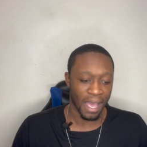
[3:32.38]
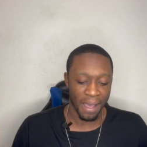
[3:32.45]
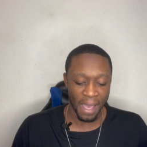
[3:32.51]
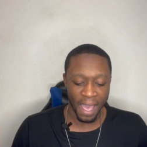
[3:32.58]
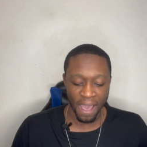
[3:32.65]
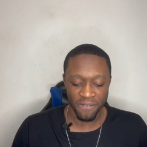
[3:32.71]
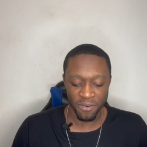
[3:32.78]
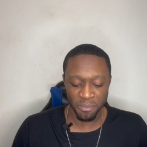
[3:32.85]
I
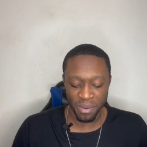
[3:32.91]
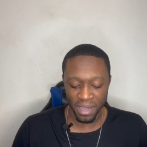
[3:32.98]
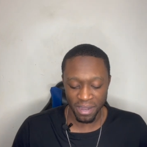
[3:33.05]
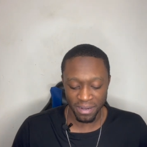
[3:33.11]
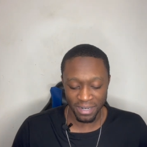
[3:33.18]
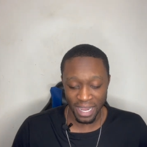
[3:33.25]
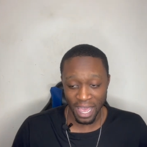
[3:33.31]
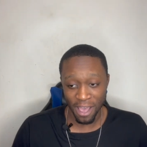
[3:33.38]
have a
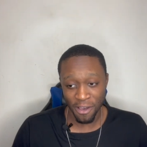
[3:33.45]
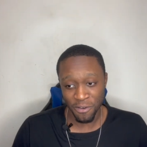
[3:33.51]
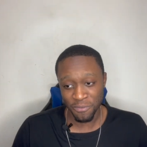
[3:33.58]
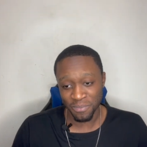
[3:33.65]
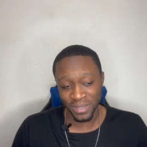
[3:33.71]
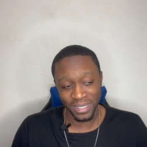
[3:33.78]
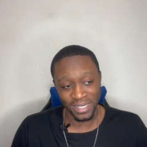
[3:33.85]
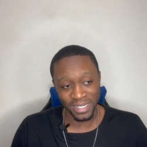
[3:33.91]
pair now
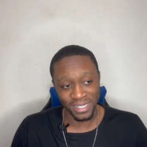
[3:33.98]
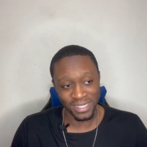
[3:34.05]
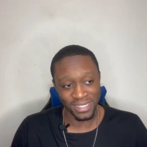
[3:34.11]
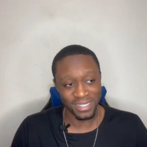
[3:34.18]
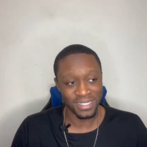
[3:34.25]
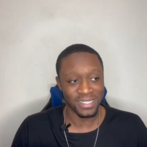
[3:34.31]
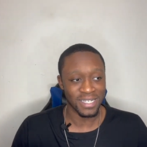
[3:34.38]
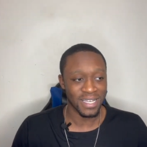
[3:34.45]

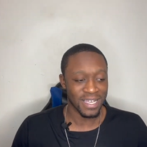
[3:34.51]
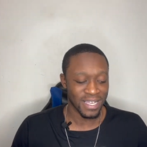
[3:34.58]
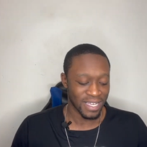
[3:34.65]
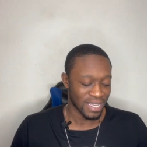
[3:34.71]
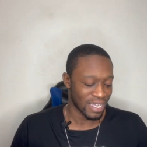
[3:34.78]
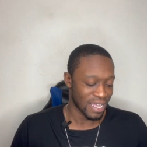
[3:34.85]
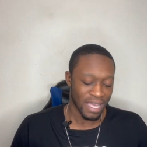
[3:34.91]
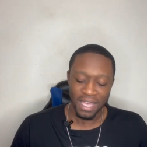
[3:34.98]
because
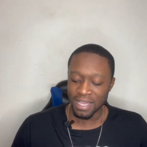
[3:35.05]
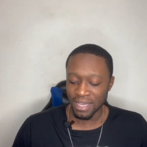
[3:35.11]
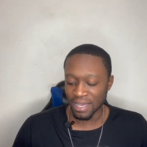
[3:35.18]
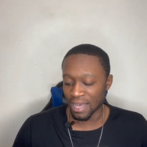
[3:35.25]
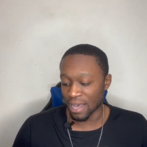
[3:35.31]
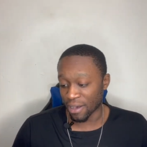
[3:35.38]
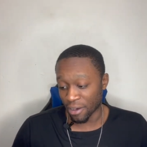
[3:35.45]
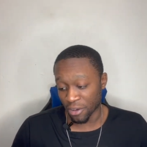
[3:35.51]

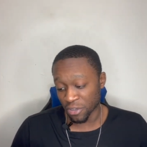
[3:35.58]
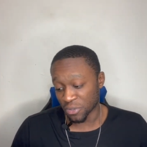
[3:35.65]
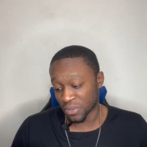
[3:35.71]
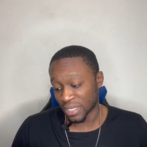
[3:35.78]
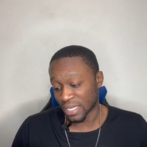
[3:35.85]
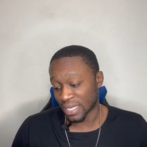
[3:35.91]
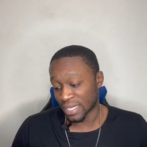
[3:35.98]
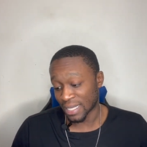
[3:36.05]
all you
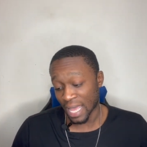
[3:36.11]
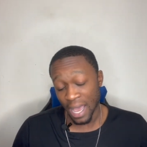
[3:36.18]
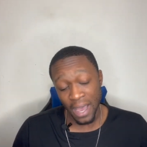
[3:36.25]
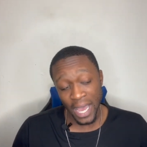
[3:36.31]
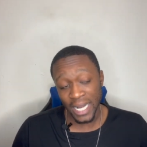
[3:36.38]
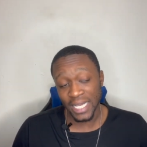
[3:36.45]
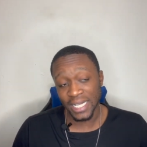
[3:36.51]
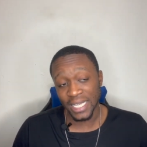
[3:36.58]
need now
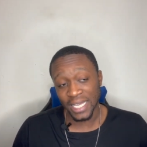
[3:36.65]
I need to